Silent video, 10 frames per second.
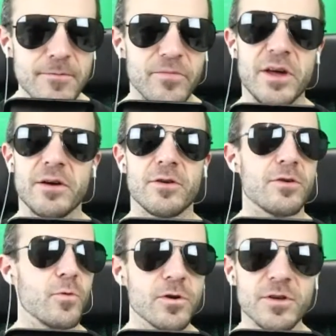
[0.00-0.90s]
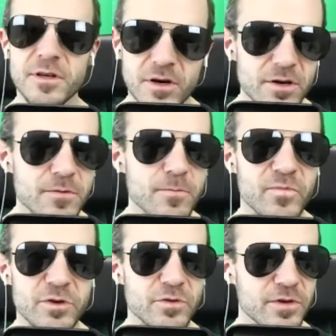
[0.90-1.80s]
They are working hard.
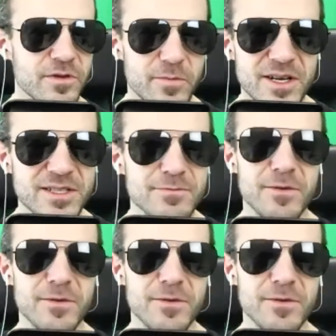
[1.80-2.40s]
They're doing their best,